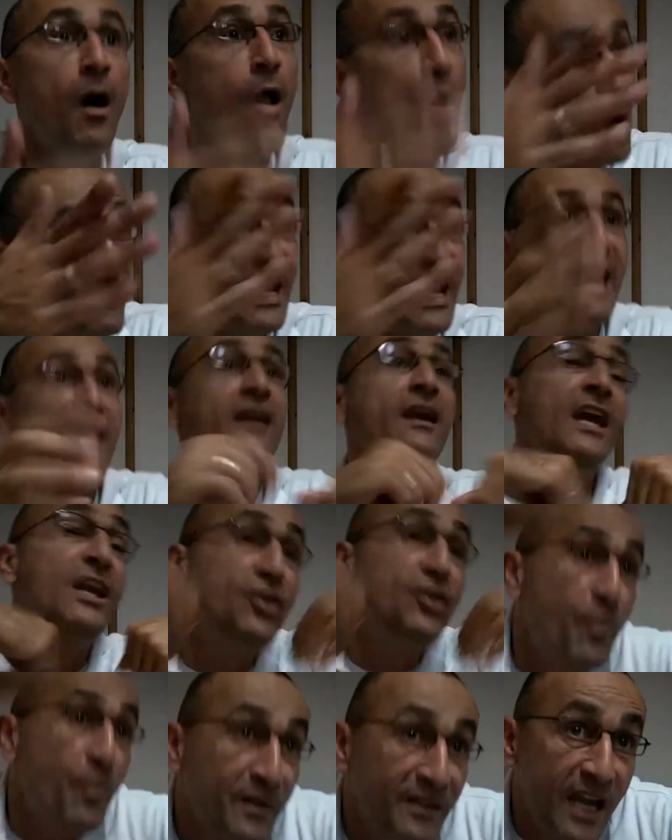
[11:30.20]
Okay,
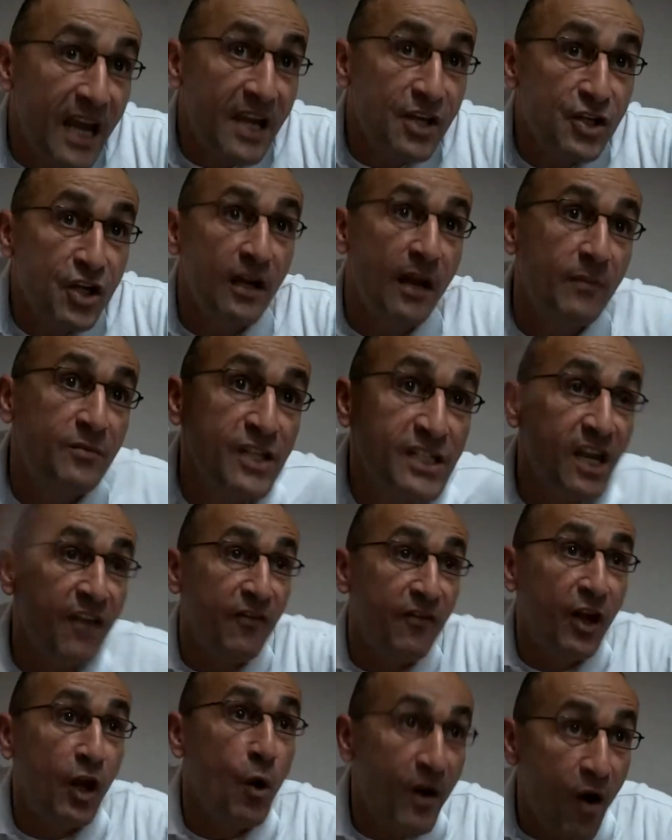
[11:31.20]
interpretation, I'm just
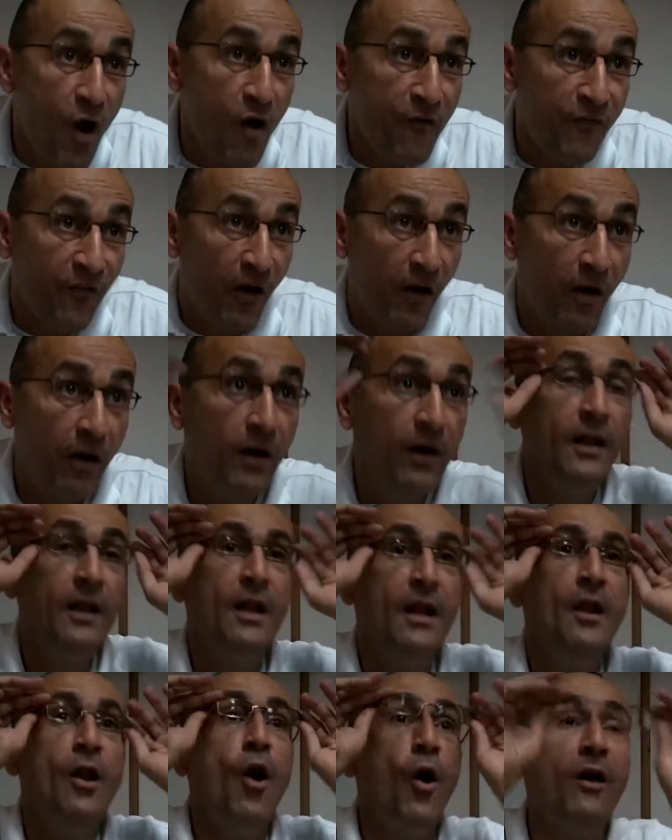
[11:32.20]
giving you an offer.
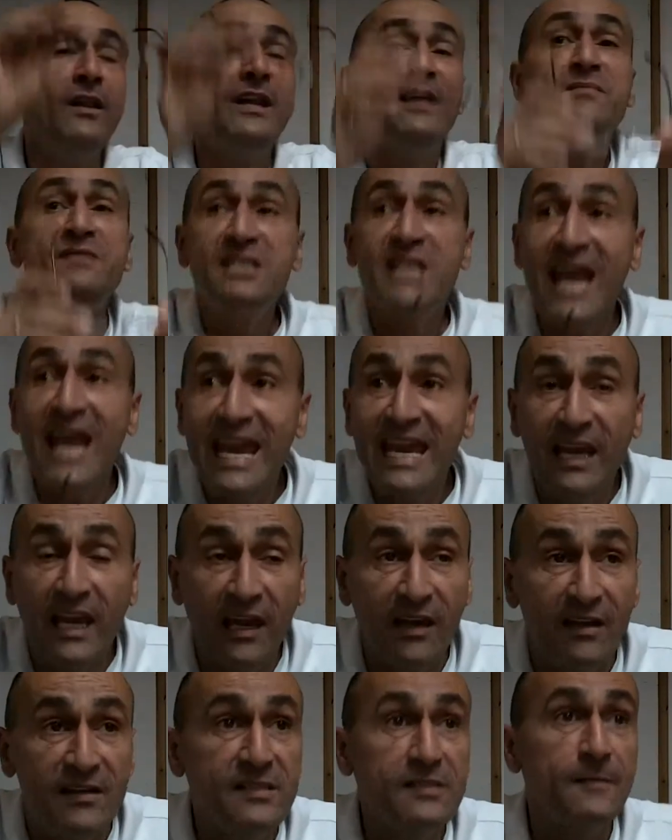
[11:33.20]
All I'm saying
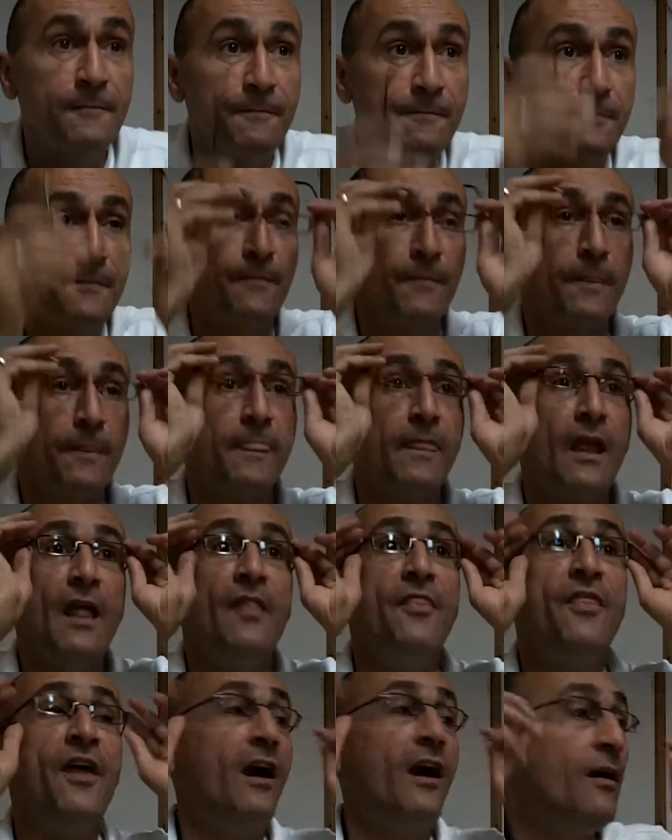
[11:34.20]
is,
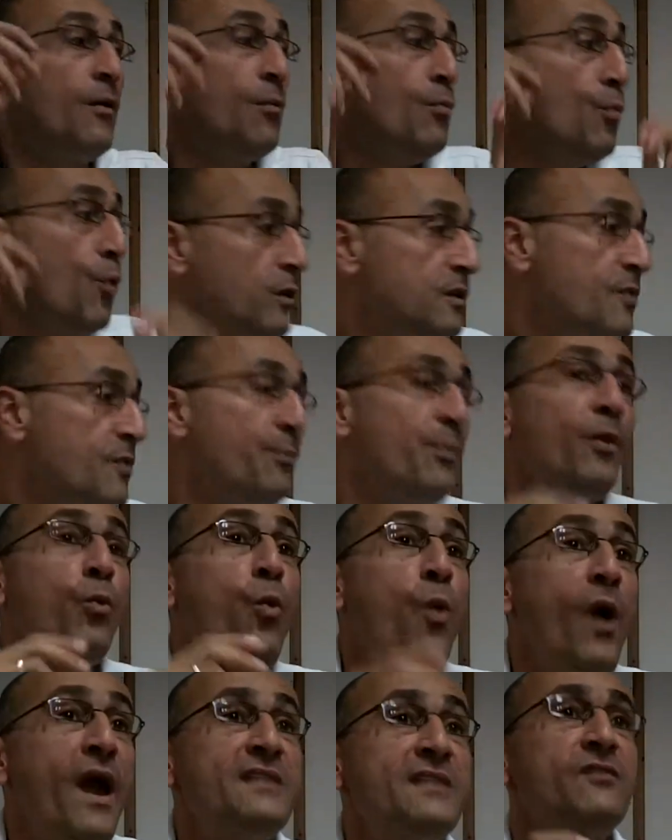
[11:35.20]
there are multiple
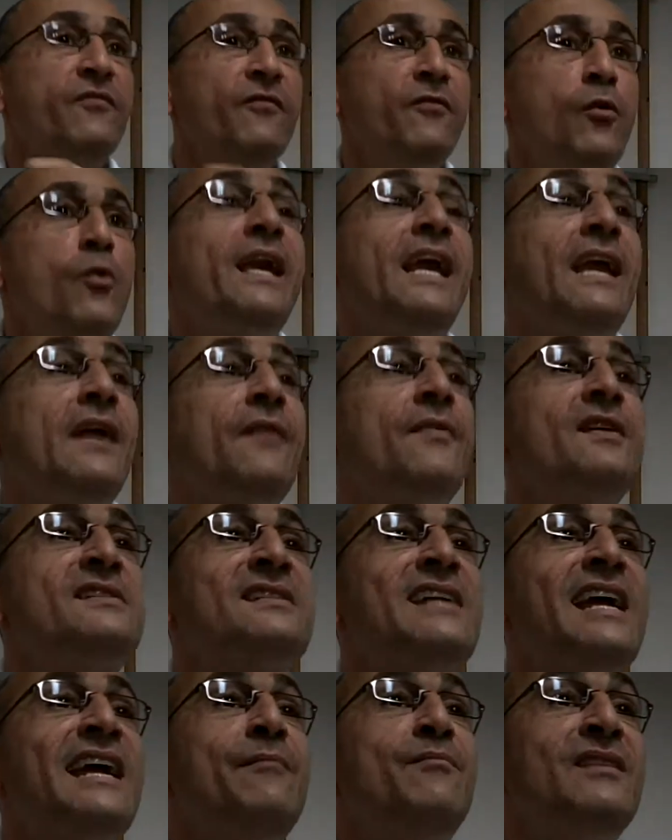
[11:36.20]
ways of looking at the
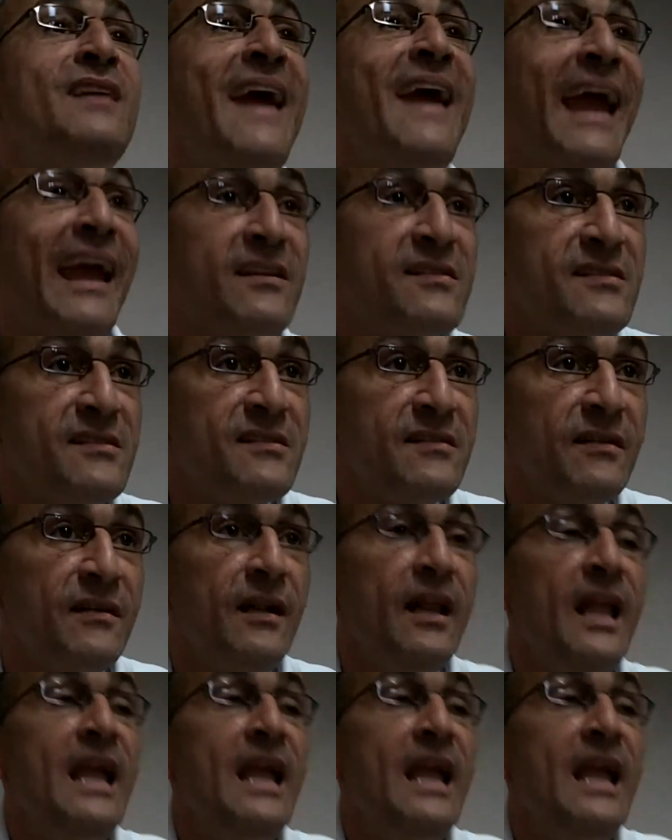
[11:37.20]
same text.